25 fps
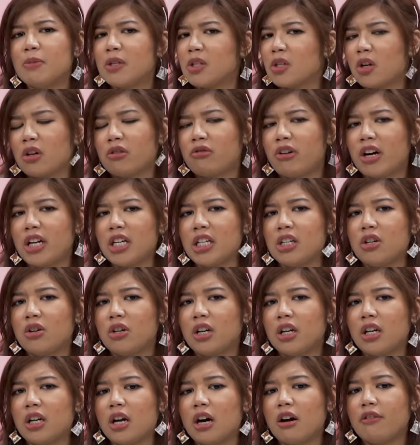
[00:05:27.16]
is already good
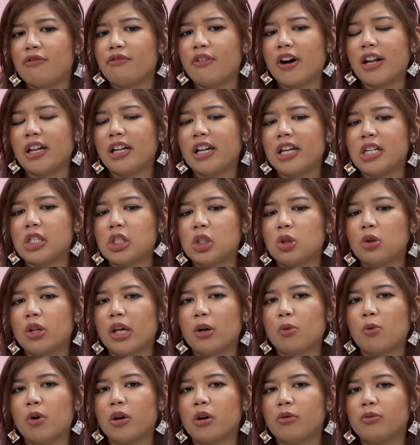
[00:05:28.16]
enough unless you're
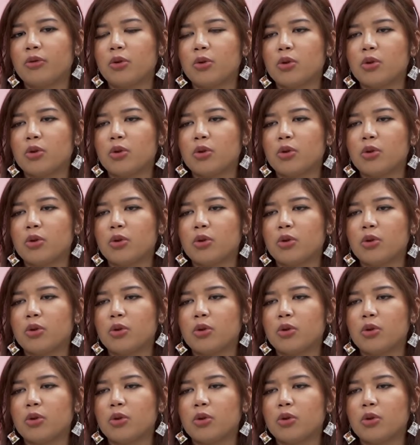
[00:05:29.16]
like one of